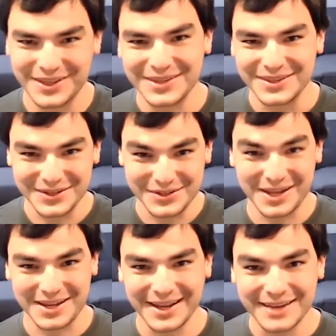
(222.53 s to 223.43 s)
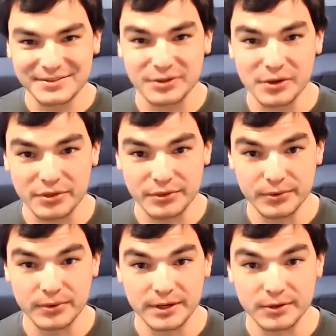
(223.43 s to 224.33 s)
that you kind of have to go
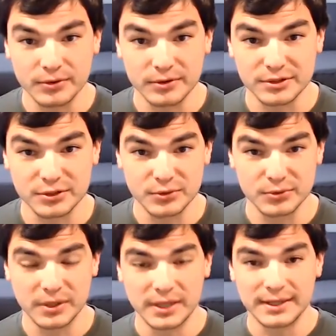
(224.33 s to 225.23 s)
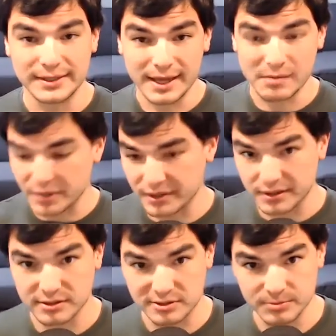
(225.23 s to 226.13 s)
through in order to get paying
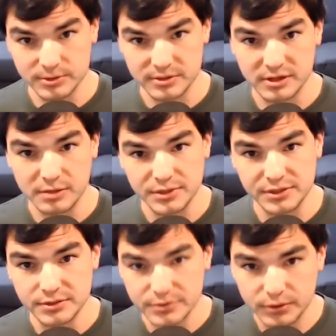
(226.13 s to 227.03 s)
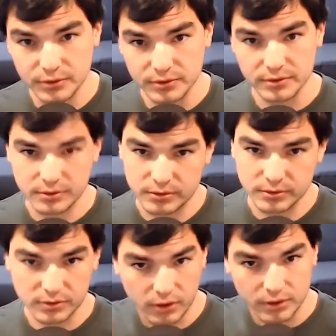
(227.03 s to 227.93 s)
customers to come to your door or
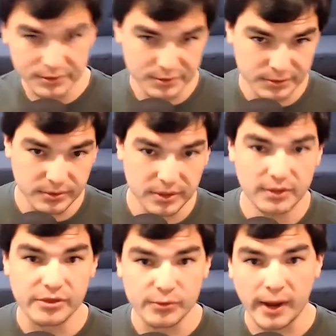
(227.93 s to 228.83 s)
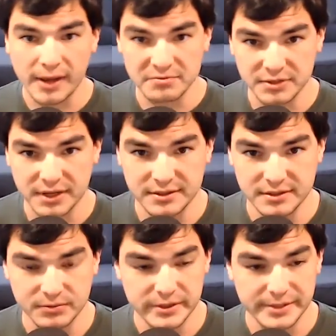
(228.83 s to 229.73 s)
call you through advertising,
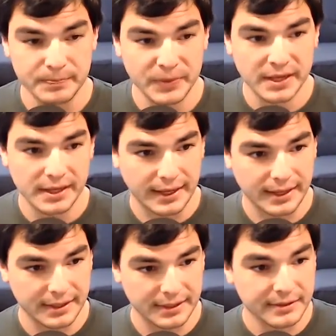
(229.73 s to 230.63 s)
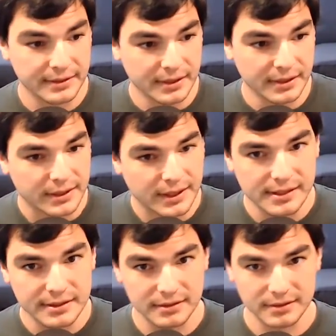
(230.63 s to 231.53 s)
right? And
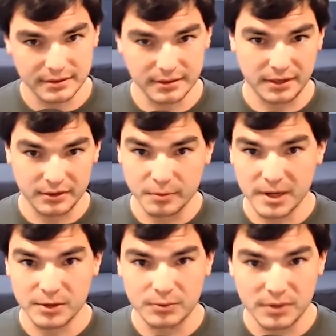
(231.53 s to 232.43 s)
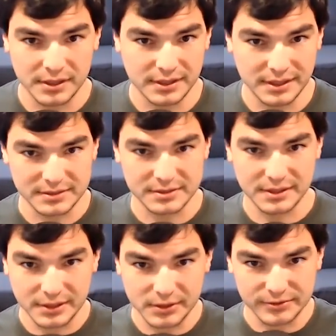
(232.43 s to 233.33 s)
it, like, no matter what, it
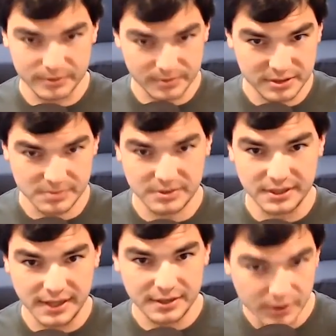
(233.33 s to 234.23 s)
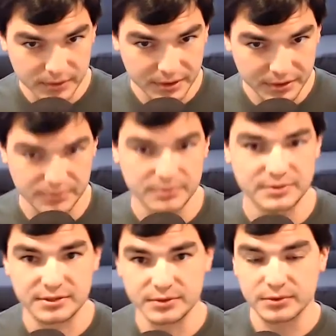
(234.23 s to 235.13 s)
goes from somebody not knowing you
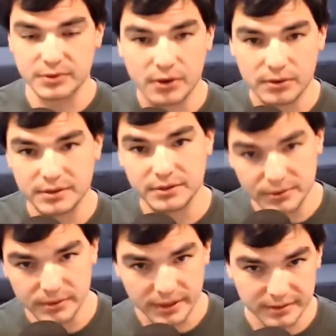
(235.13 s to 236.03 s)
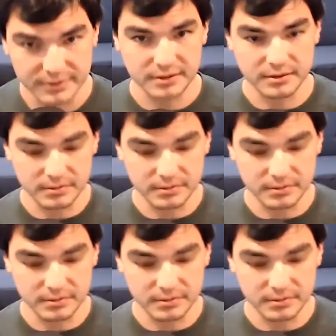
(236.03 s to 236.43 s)
to calling you. And there's a